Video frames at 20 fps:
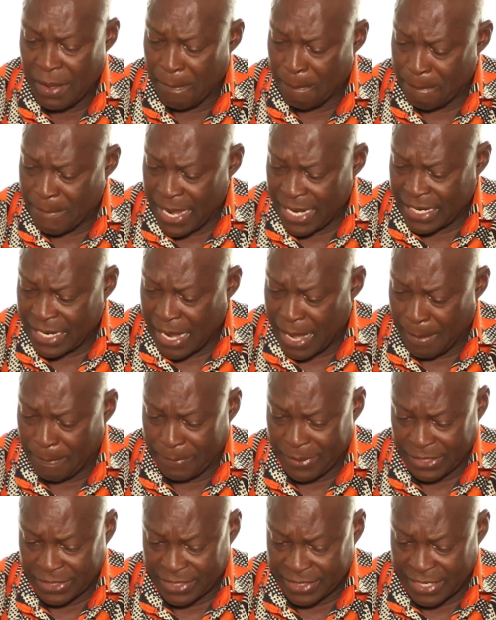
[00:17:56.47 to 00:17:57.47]
medical
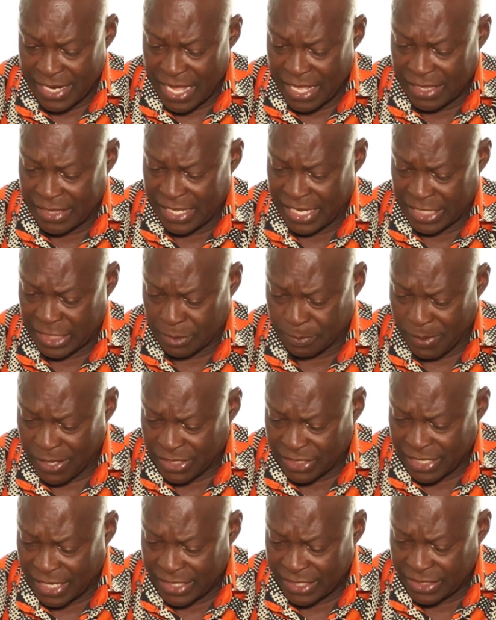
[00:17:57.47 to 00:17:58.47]
personnel and
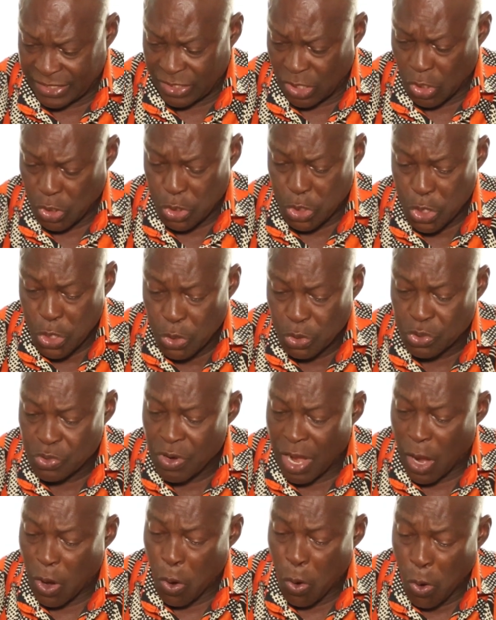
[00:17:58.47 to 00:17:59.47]
specialists due to
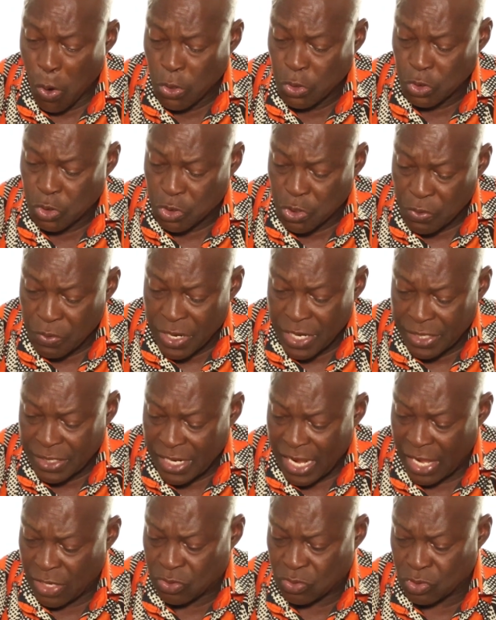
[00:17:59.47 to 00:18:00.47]
our own
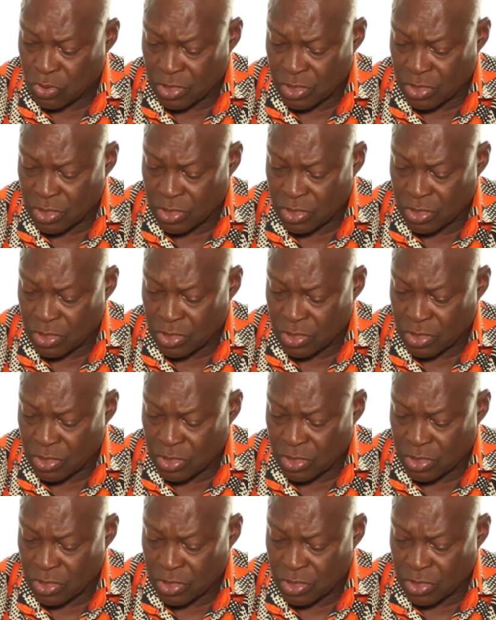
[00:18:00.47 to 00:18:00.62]
doing and to